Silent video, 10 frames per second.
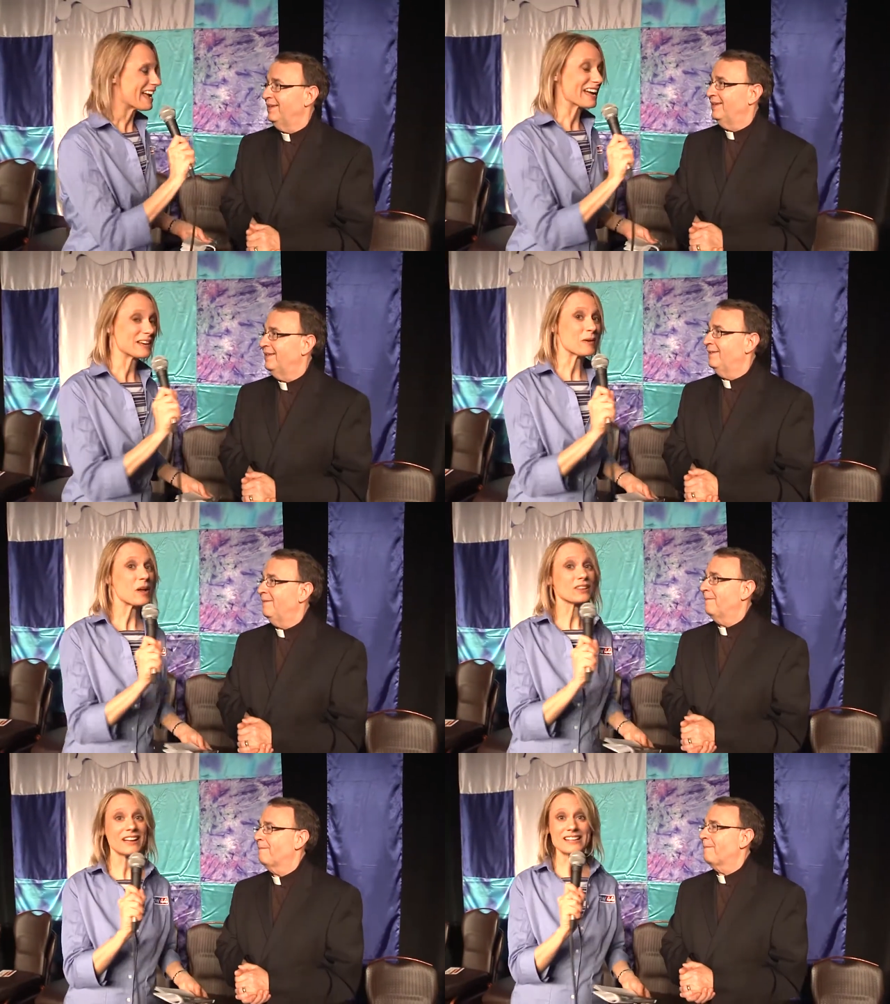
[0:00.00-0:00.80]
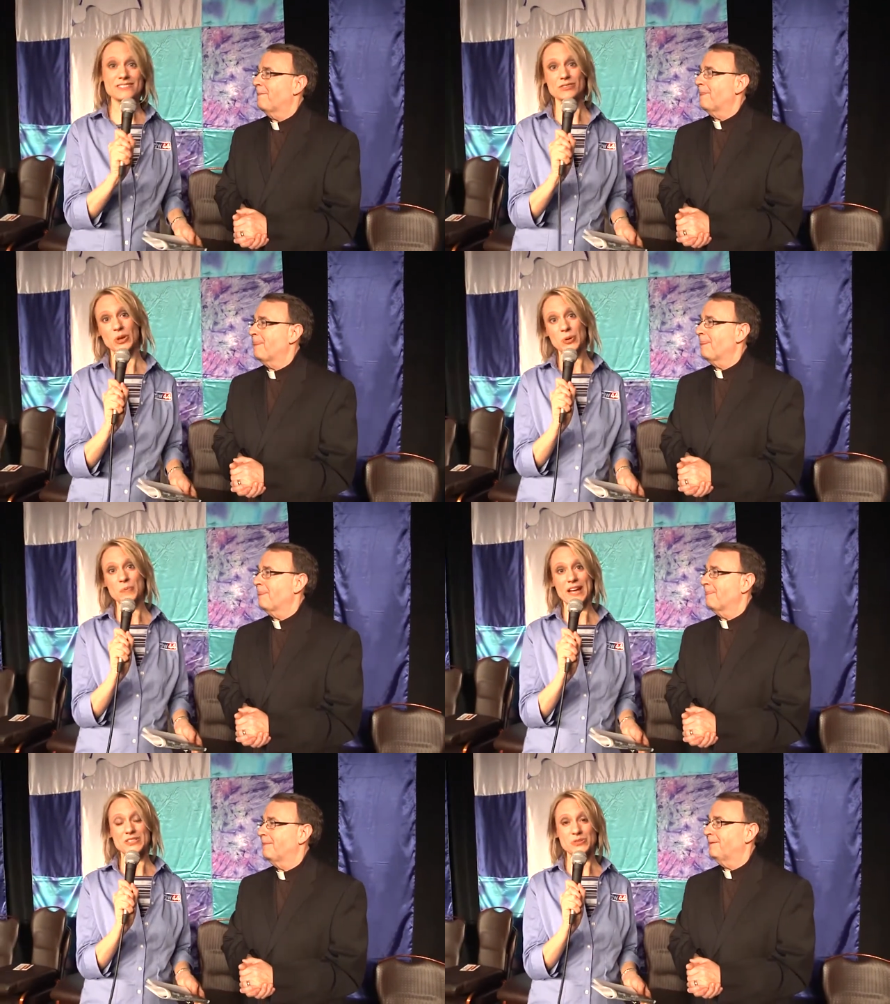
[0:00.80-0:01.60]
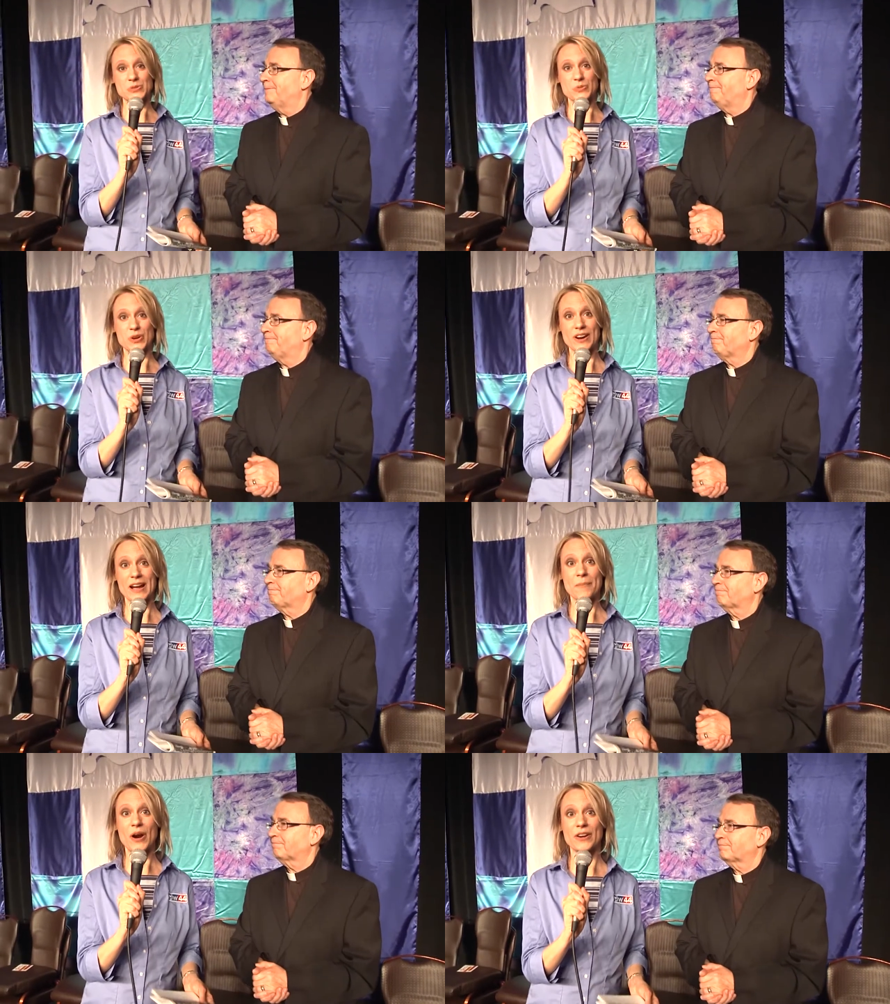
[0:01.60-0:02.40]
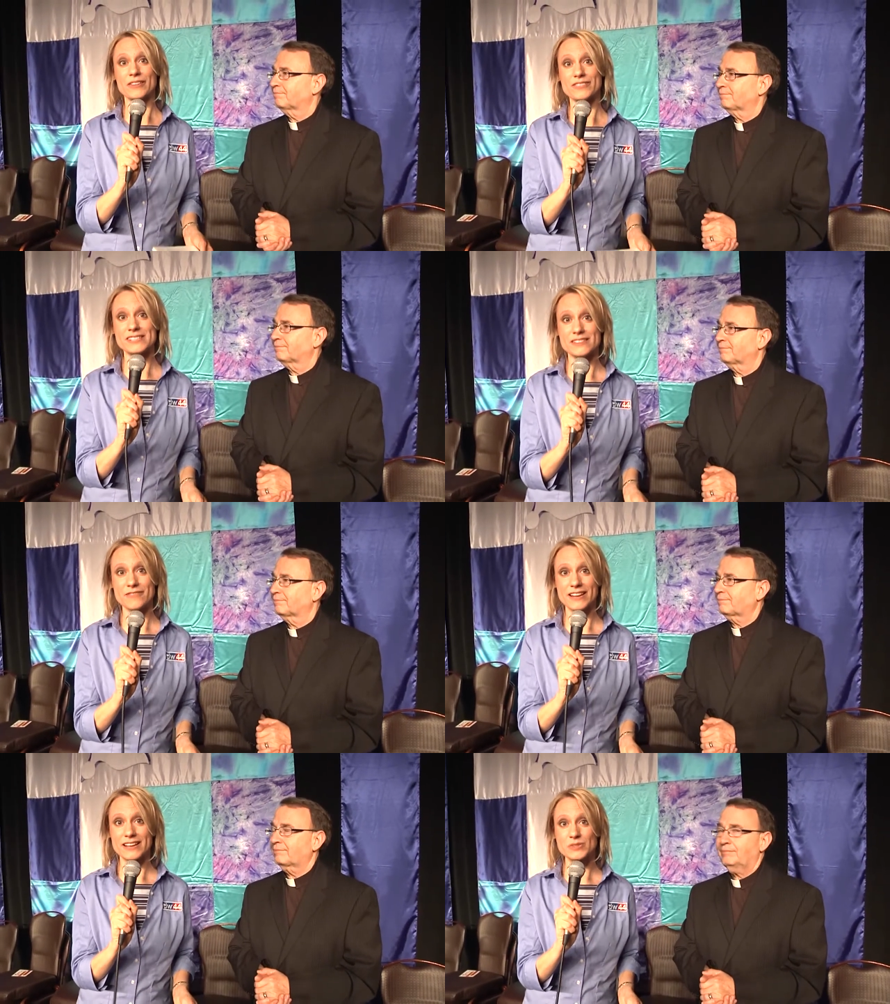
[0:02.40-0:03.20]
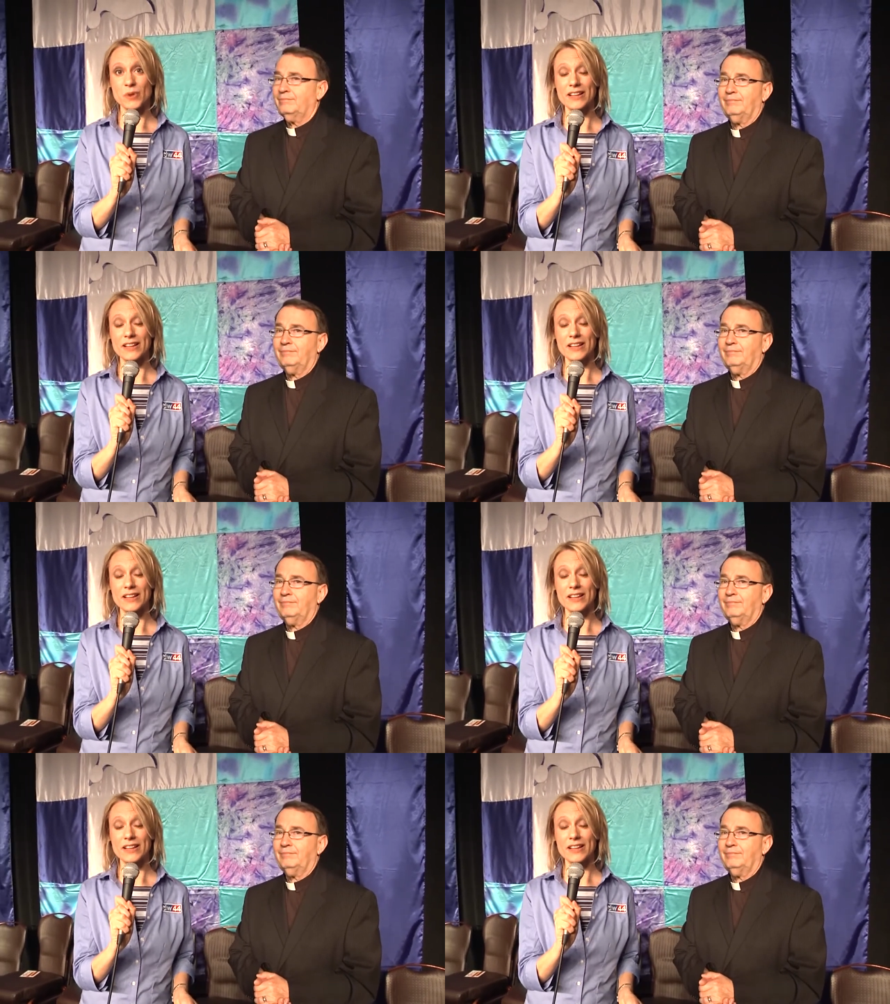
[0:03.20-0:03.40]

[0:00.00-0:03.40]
Speaker 1: And lots of local pastors were a part of this event as well,